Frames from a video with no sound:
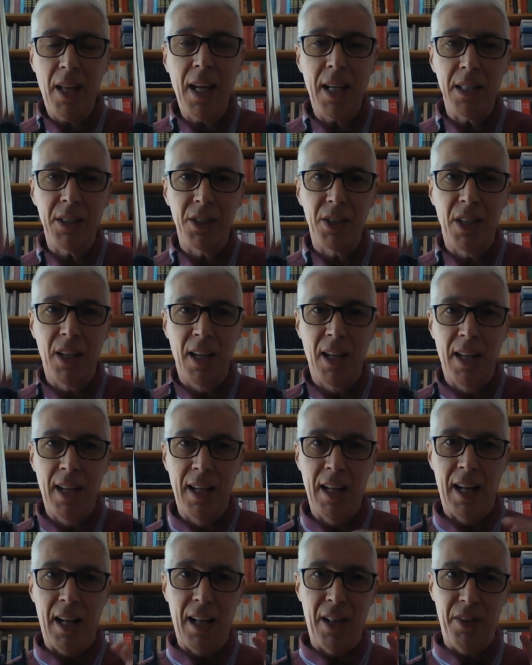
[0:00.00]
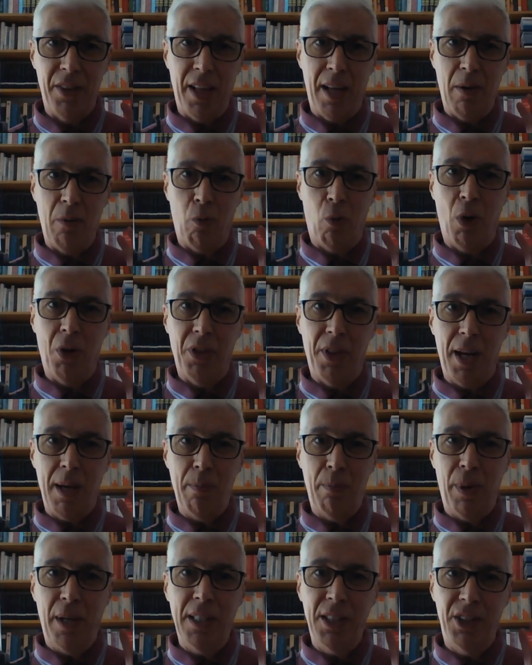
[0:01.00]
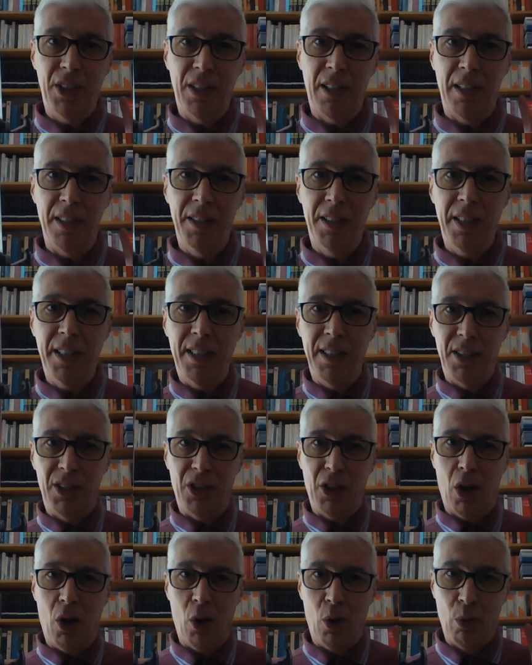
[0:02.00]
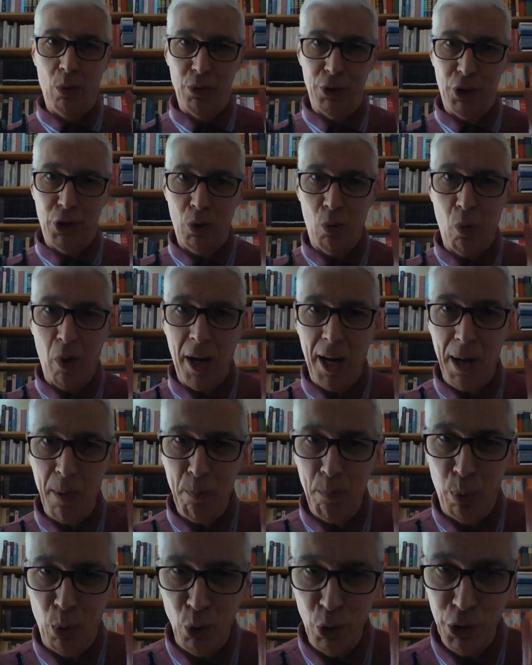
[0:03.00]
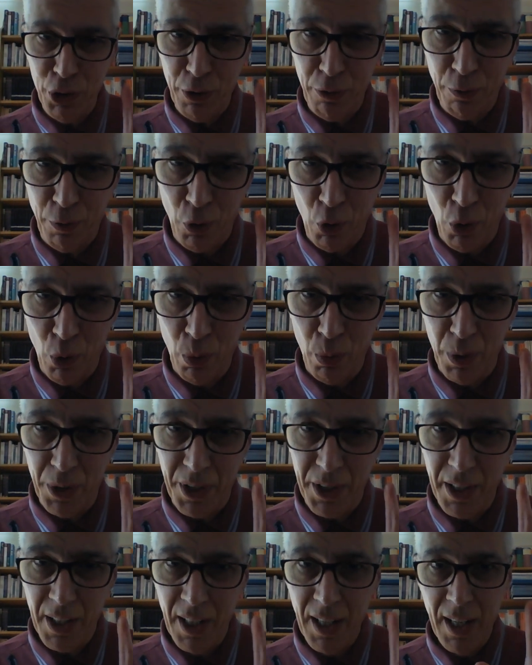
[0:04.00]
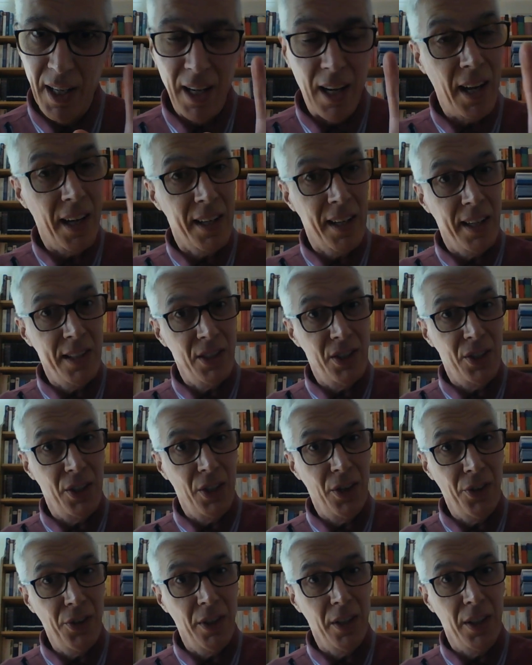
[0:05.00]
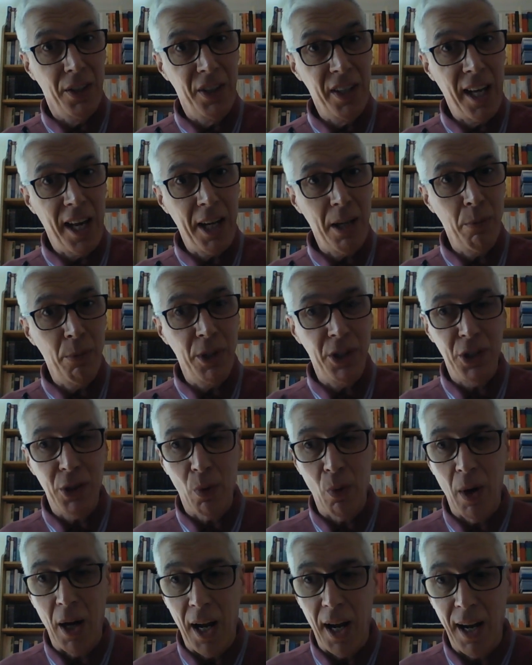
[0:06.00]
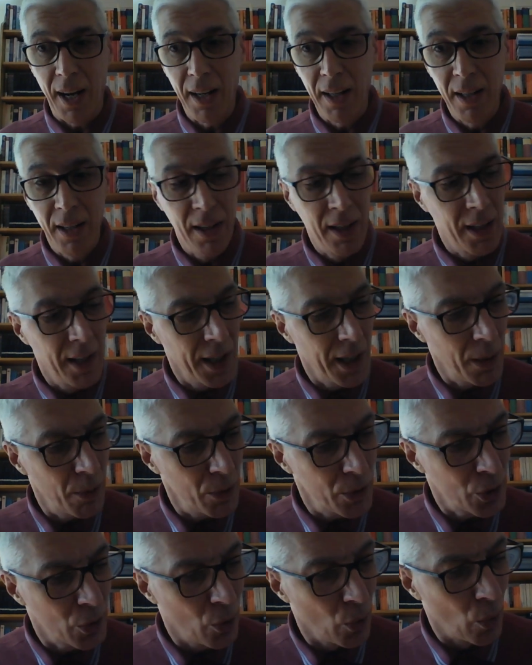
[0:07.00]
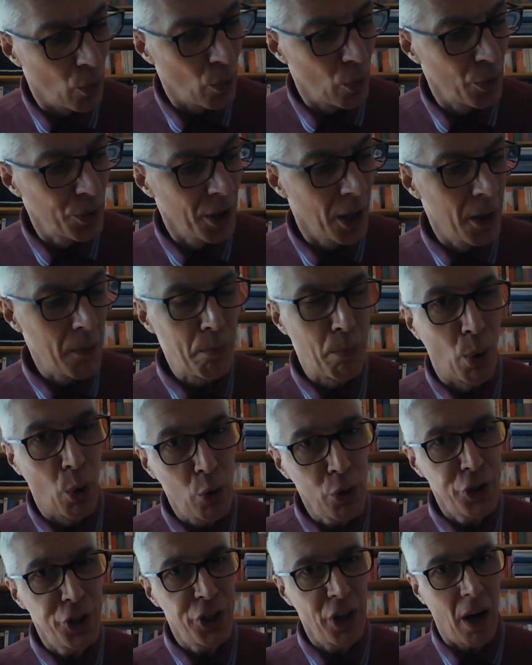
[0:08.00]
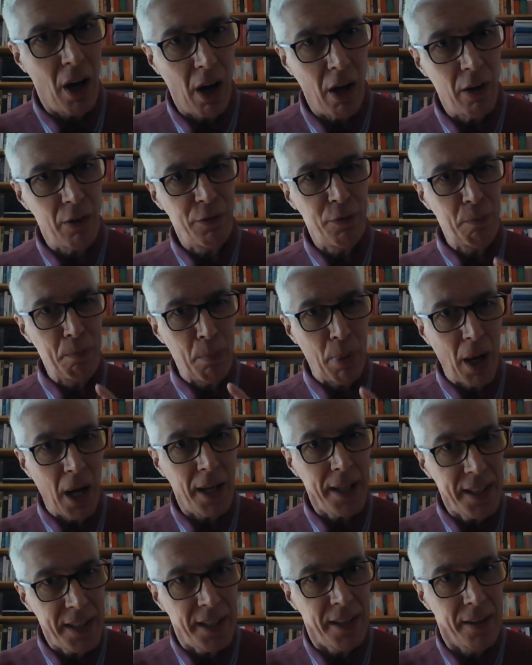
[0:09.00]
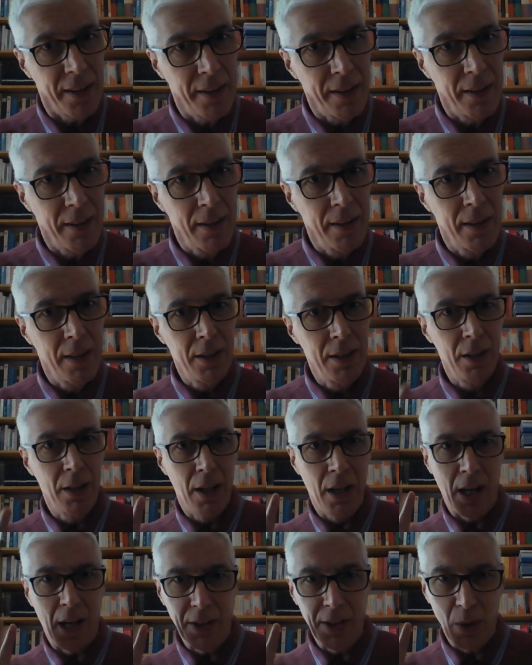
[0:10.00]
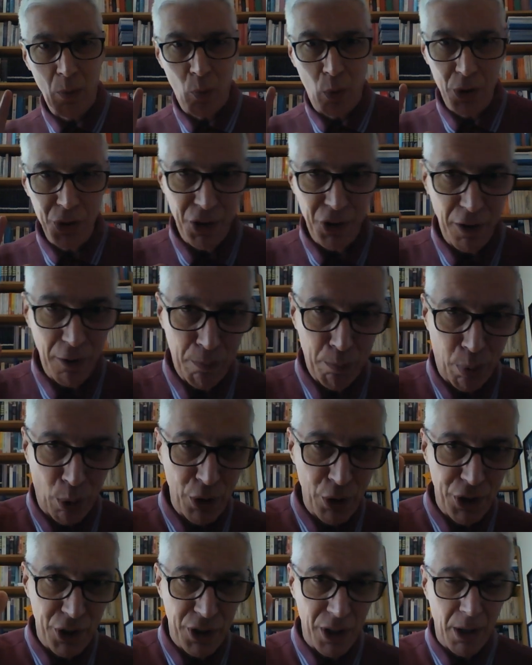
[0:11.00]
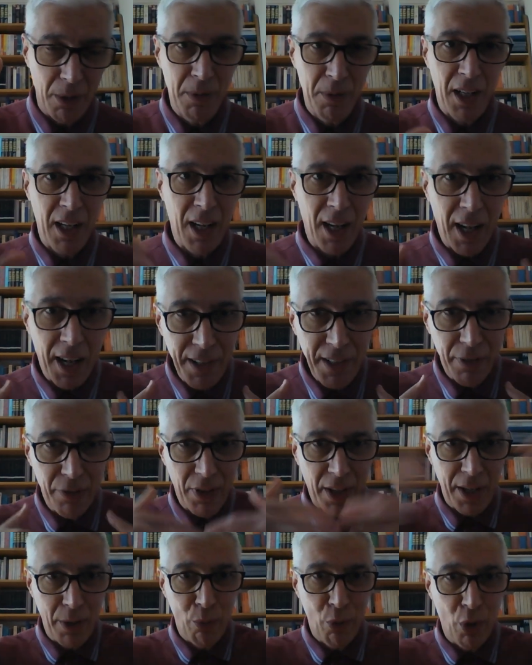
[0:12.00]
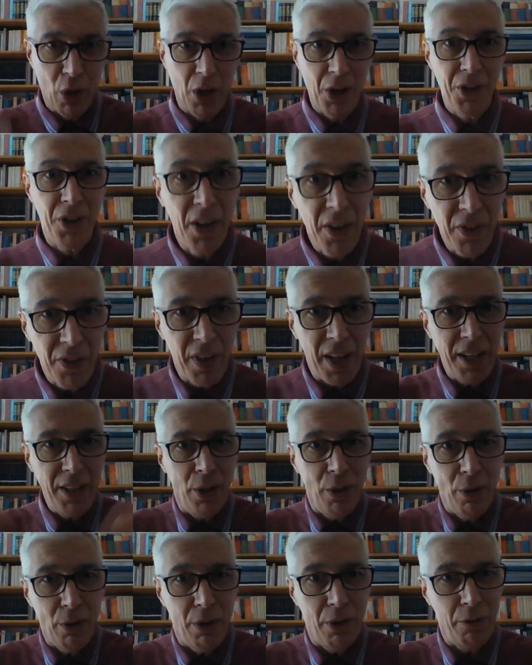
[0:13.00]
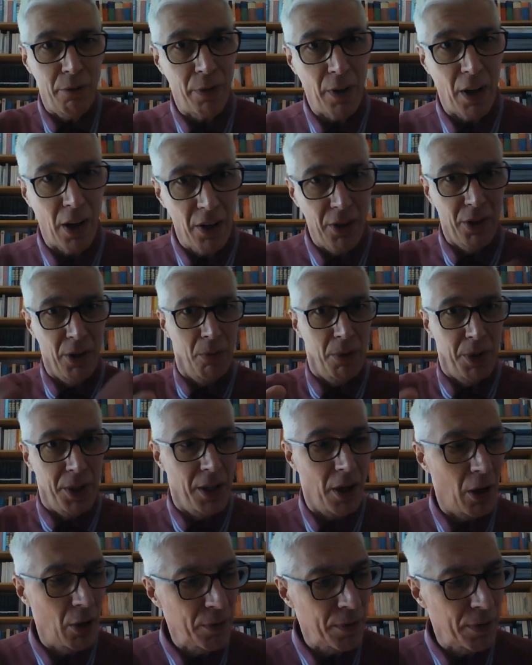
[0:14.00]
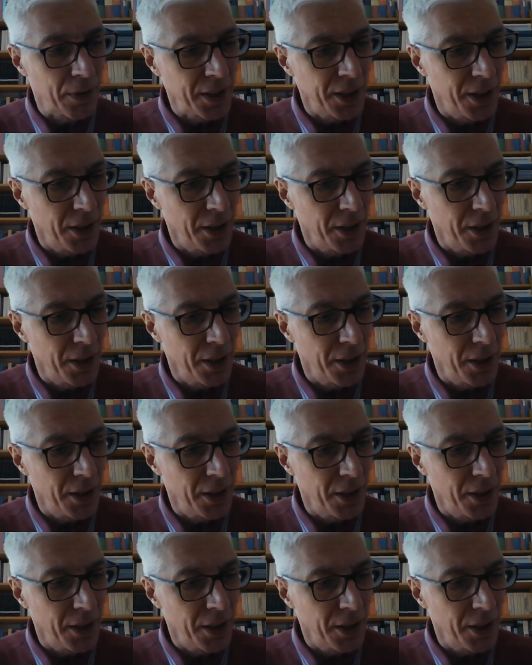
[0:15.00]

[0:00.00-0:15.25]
that. And then what they basically did is the whole square pushed forward against the enemy square. It was called push of pike. And then once you push them, and if they run, then you can follow them and hopefully